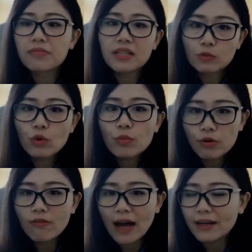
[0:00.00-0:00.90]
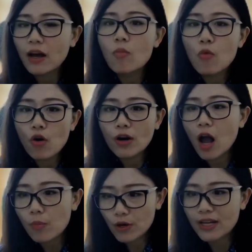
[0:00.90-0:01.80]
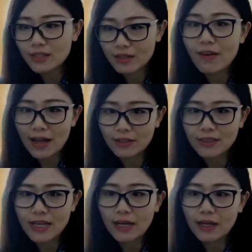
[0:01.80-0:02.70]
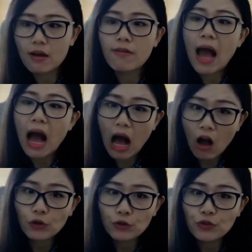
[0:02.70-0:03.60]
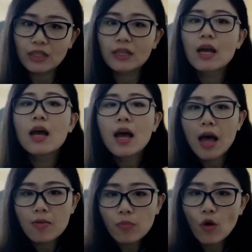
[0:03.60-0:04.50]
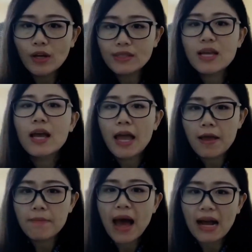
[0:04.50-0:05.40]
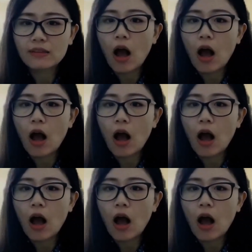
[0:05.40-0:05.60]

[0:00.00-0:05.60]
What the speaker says: This will provide a more comprehensive understanding of how using endpoints impact